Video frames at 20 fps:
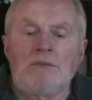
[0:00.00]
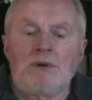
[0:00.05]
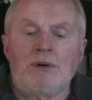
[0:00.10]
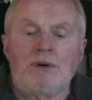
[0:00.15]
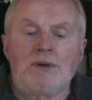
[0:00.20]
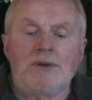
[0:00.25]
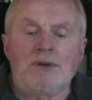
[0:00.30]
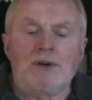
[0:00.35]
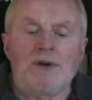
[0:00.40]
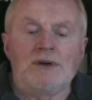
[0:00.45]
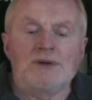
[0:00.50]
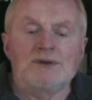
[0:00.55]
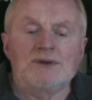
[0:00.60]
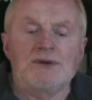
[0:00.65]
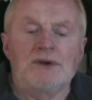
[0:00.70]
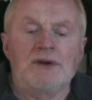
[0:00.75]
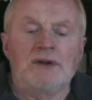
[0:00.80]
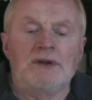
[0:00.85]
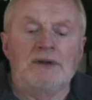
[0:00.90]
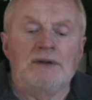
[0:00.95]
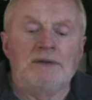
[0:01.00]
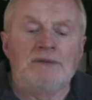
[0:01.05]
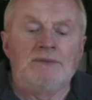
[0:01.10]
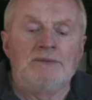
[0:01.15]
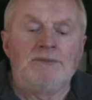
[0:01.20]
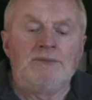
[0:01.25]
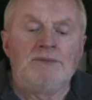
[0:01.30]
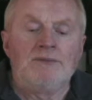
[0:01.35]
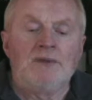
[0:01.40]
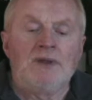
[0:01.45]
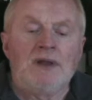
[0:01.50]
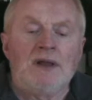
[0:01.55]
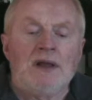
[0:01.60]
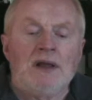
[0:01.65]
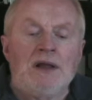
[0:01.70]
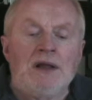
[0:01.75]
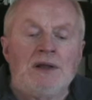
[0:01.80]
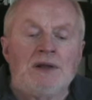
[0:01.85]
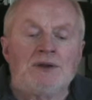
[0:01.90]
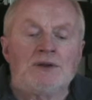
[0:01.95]
Perth, Australia.
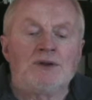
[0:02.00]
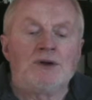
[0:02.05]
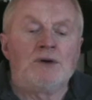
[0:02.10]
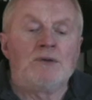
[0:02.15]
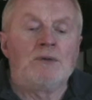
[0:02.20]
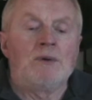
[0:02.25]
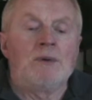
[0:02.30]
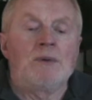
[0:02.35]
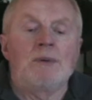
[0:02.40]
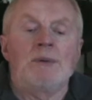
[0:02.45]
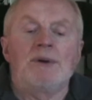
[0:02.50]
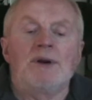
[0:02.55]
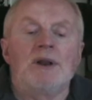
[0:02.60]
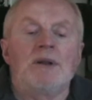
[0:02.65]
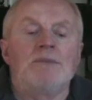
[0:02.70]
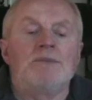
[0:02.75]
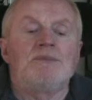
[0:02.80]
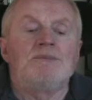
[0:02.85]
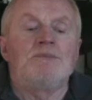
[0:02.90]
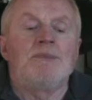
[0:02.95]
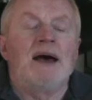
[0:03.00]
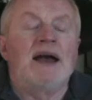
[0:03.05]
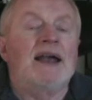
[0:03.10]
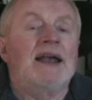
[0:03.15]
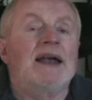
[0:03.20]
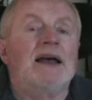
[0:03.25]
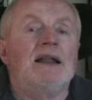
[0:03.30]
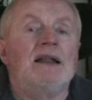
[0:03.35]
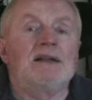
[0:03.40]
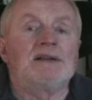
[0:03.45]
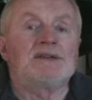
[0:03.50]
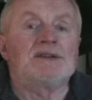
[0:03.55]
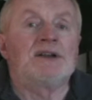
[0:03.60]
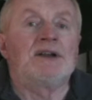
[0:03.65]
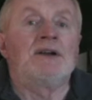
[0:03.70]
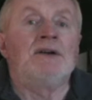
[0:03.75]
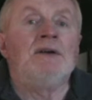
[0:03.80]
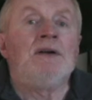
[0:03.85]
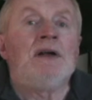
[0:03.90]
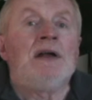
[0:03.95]
Don't remember any back alleys
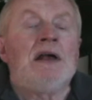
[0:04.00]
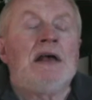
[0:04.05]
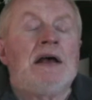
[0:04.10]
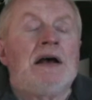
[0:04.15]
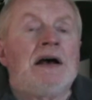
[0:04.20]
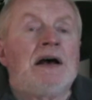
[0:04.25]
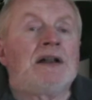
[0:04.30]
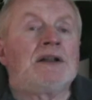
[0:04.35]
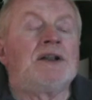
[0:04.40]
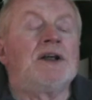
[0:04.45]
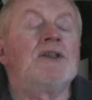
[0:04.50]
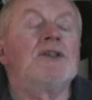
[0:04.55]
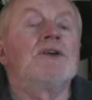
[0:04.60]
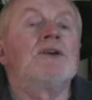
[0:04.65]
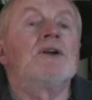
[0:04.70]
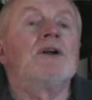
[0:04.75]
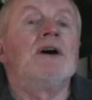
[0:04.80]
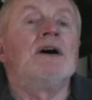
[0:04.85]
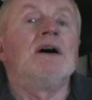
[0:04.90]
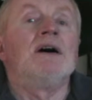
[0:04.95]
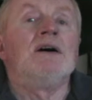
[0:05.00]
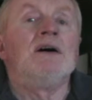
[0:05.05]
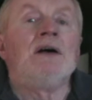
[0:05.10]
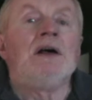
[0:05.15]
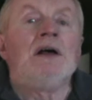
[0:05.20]
there another uh,